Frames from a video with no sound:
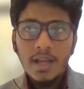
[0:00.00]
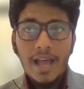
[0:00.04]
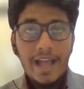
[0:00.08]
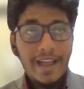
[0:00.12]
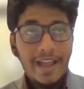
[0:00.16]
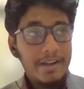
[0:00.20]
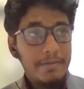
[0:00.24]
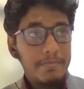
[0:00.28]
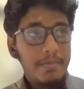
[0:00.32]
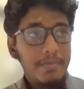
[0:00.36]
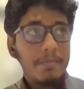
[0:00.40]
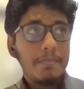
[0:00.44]
I
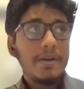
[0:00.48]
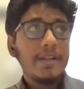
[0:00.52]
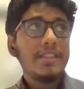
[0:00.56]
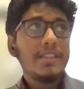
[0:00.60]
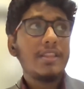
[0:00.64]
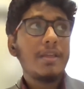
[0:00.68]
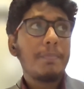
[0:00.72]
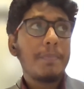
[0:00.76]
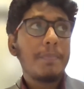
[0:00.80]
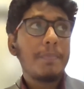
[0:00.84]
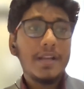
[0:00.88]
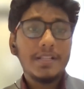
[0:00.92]
remember in
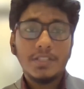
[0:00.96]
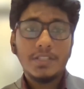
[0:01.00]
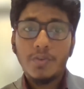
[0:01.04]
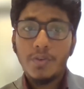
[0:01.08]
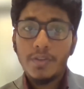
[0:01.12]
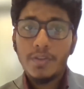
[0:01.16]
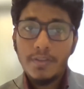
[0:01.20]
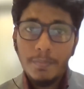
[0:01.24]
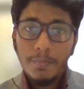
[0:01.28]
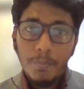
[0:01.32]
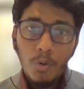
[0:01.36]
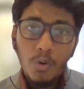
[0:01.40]
the past, there
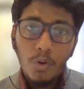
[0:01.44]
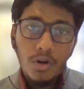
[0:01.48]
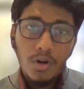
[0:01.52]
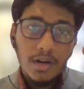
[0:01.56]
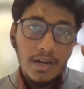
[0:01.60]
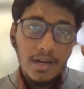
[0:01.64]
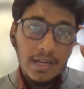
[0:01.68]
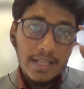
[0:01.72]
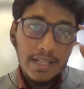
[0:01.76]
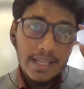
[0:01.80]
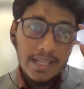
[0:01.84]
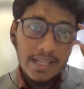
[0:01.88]
was a poker
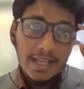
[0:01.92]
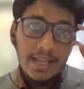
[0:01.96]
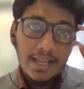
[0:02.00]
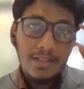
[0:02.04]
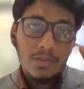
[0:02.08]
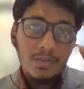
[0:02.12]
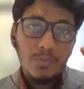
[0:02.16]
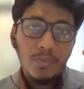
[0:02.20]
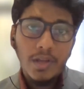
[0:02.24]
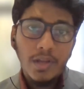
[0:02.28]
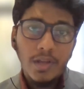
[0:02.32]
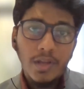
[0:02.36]
league as
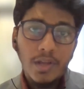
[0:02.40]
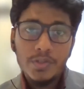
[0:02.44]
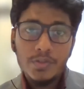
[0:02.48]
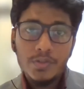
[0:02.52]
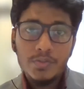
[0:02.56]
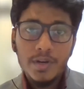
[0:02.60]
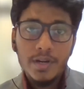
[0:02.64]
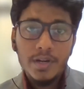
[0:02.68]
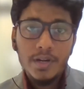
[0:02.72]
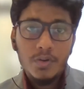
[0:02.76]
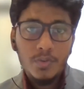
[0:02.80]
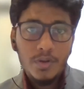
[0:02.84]
well, which
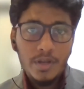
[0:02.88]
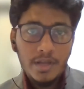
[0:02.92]
went